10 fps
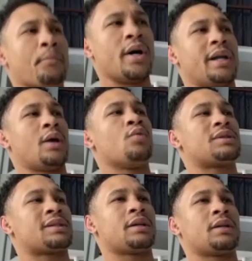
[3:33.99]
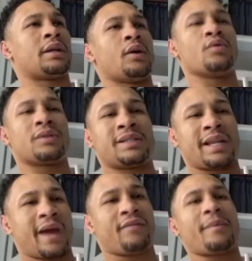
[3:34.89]
But it was a, it was
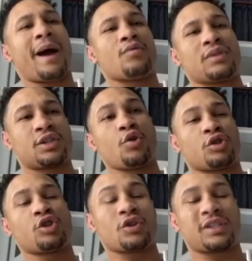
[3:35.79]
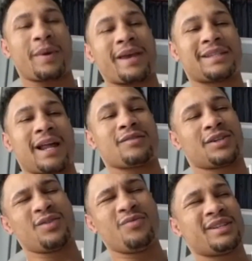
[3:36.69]
everybody was so so spaced out.
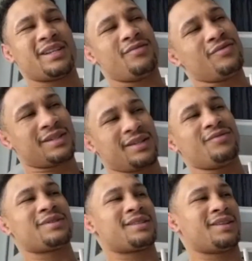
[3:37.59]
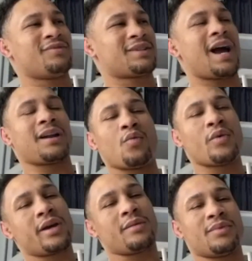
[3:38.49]
So it was it was it was it was kind of
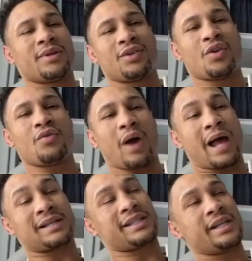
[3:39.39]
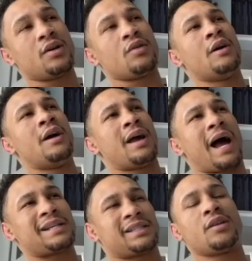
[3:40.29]
weird. But you know, I still
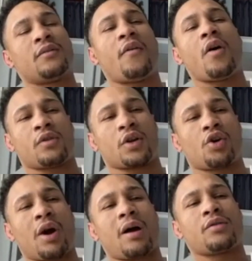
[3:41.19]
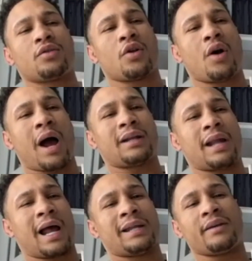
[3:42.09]
I still fought with the crowd. You know, I
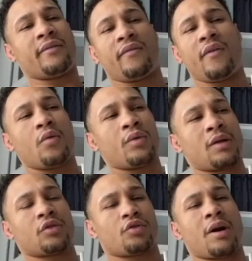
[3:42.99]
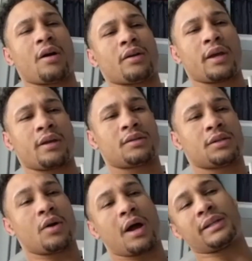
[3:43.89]
I never fought without the crowd yet.
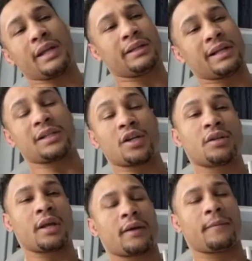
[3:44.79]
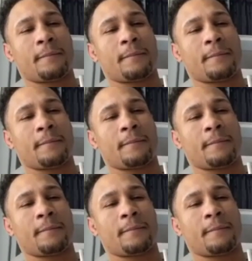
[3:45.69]
So I think that's a good thing.